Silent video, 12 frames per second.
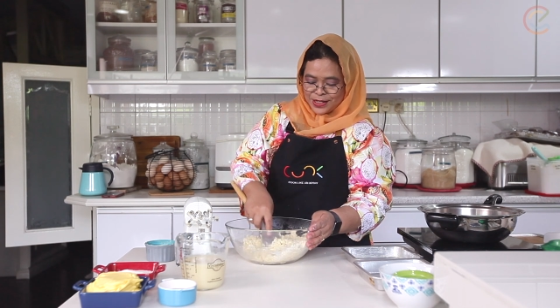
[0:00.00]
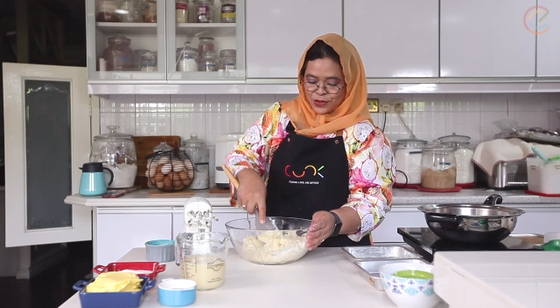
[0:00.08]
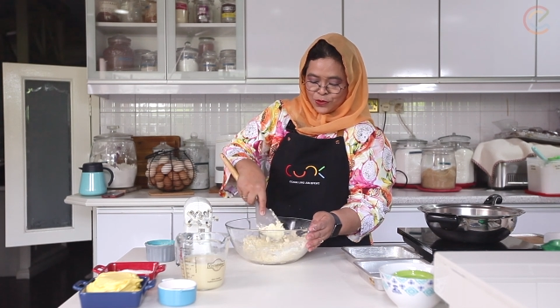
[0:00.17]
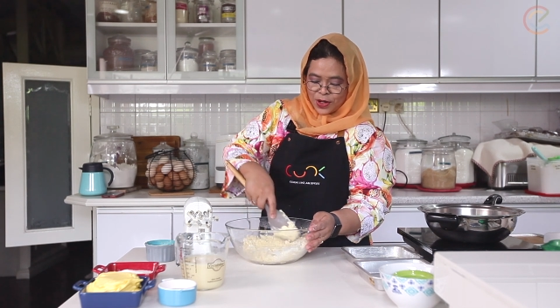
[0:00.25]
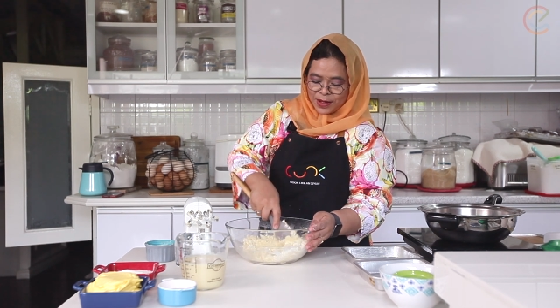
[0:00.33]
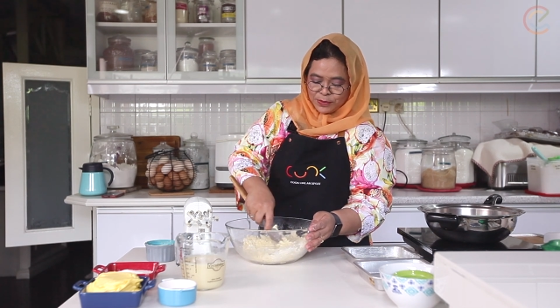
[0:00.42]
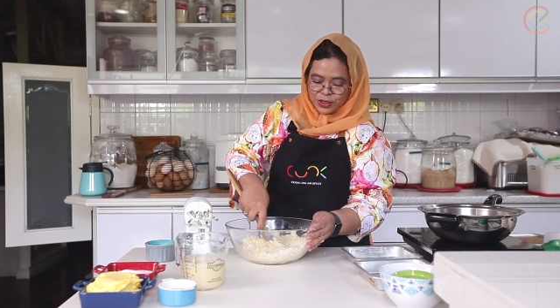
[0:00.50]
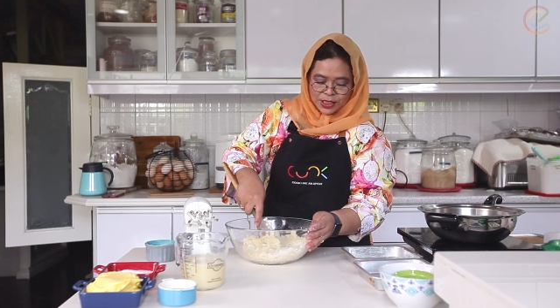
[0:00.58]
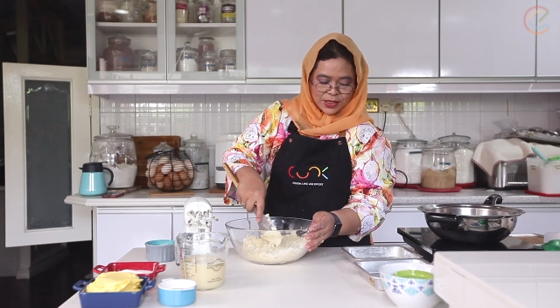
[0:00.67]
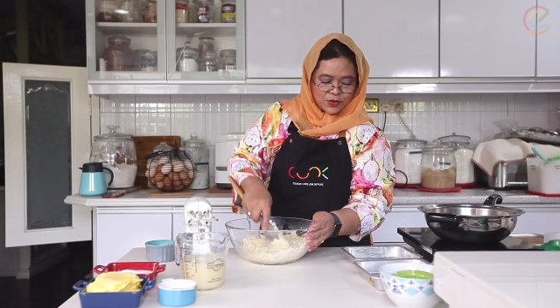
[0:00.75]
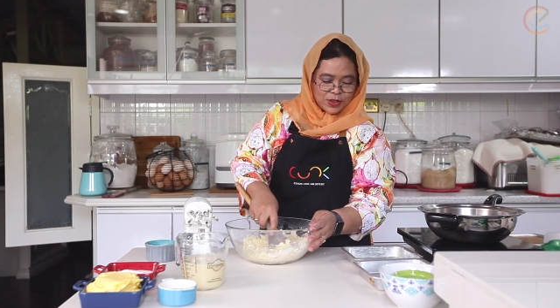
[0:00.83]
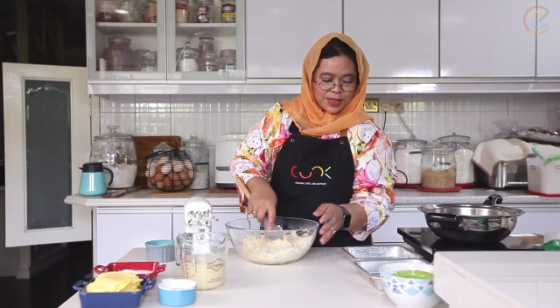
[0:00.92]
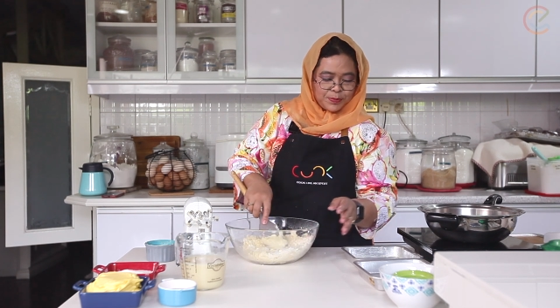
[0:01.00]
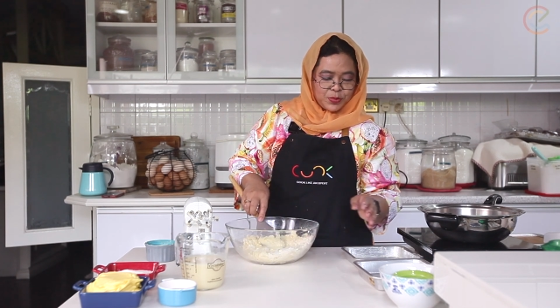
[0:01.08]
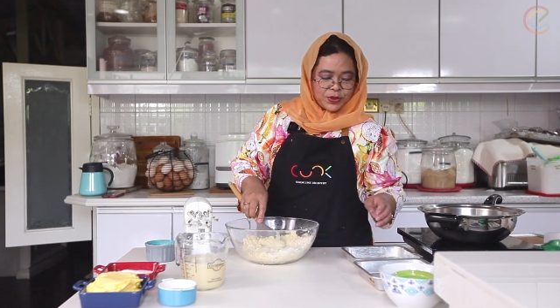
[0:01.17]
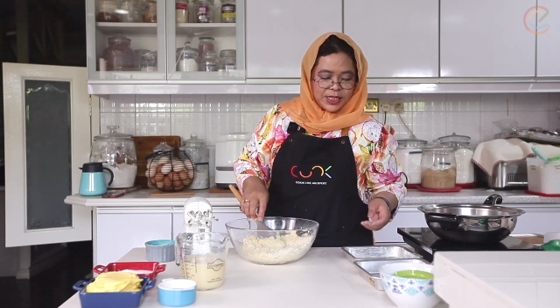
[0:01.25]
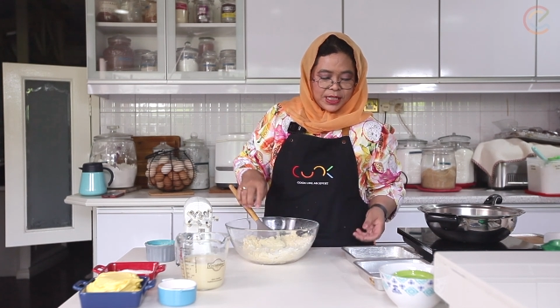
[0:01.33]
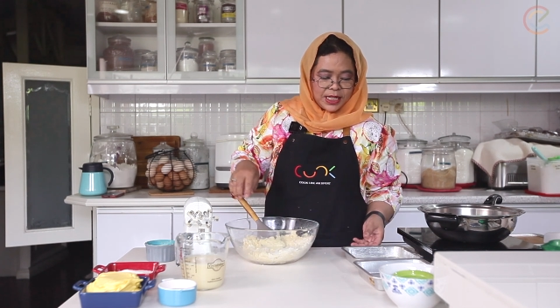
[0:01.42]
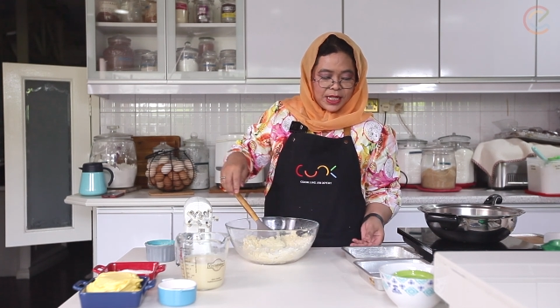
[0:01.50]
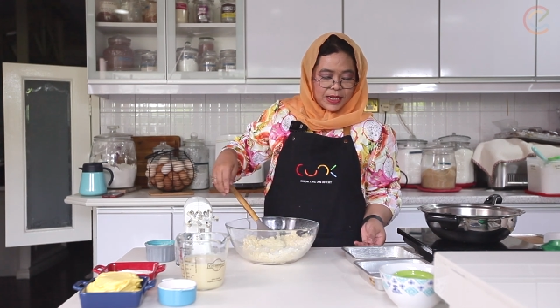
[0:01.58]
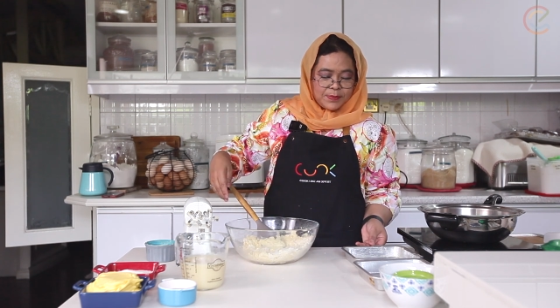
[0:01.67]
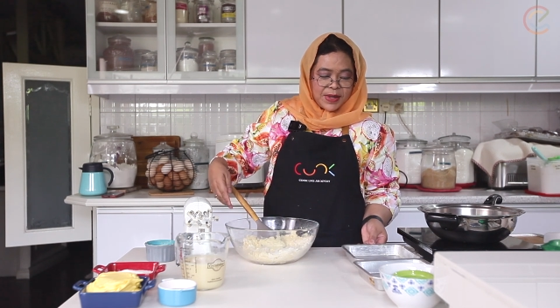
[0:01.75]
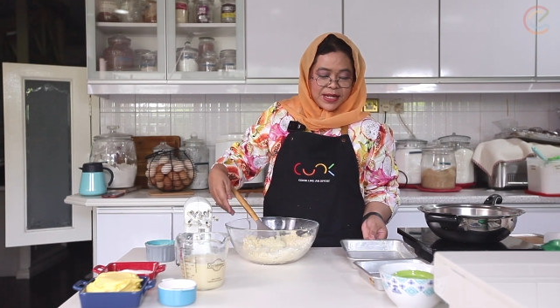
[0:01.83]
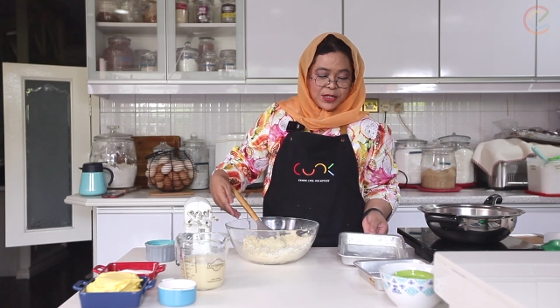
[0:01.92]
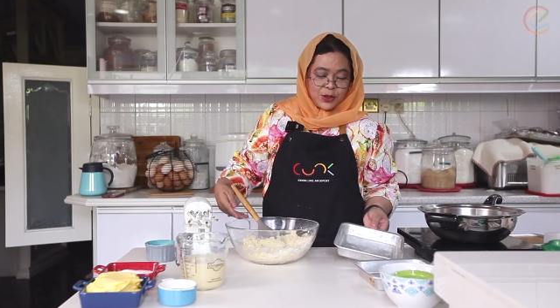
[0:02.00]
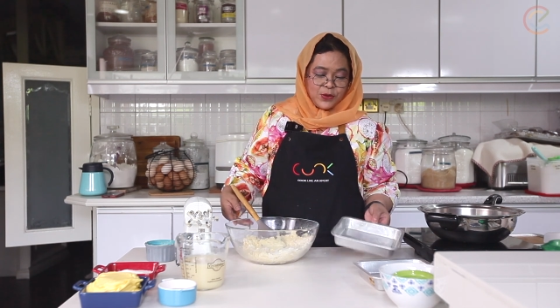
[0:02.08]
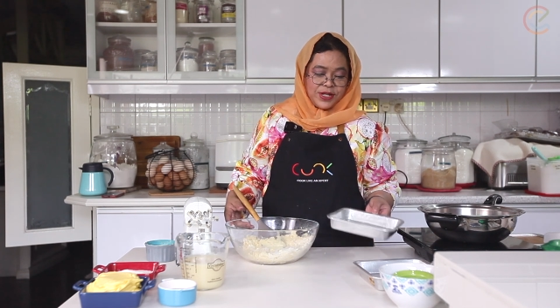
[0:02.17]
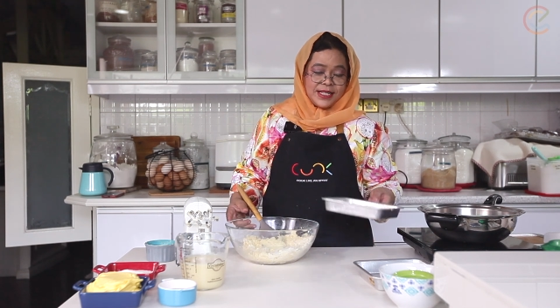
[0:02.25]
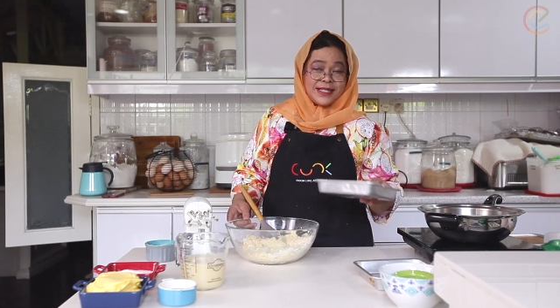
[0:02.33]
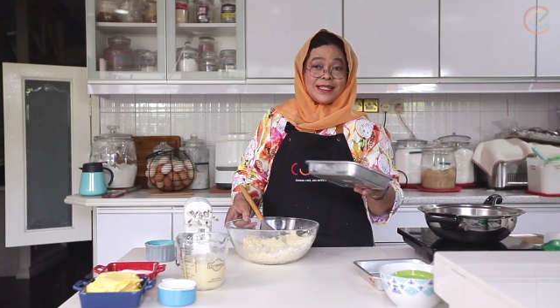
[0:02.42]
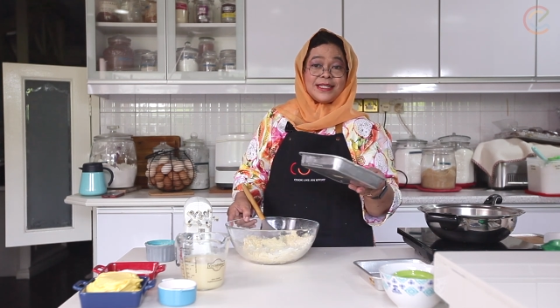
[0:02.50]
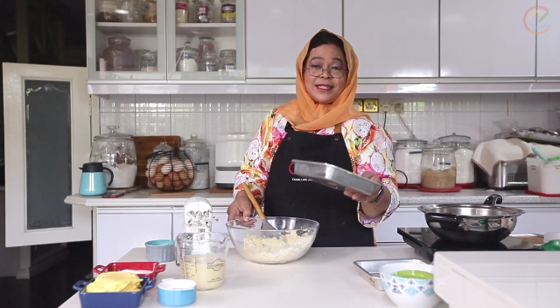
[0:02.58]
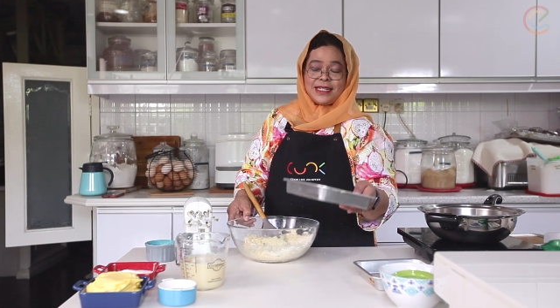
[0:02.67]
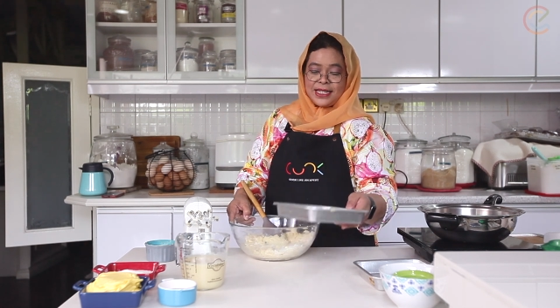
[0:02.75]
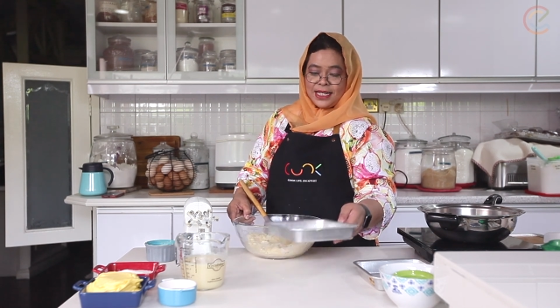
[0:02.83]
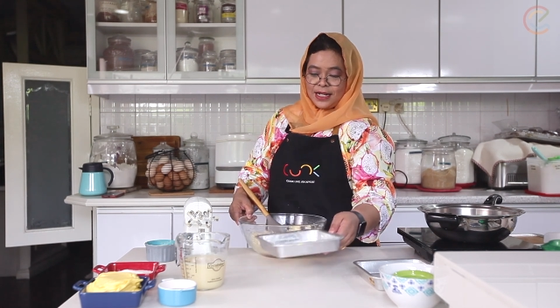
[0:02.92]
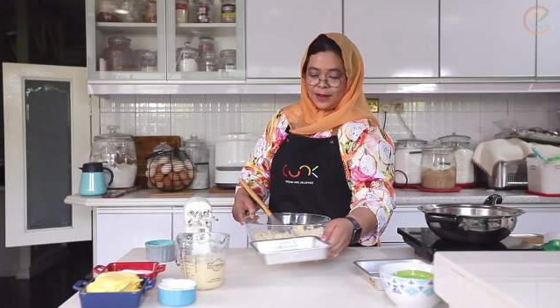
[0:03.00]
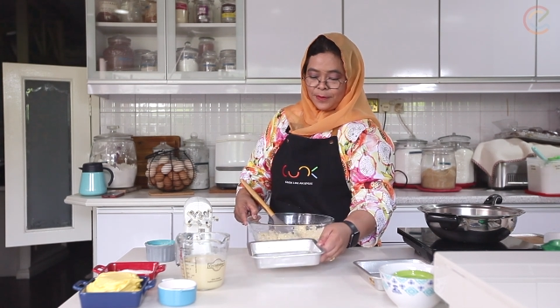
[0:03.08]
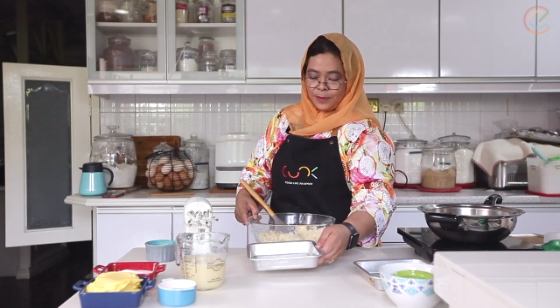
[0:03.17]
So I'm just gonna put it in my grease tin.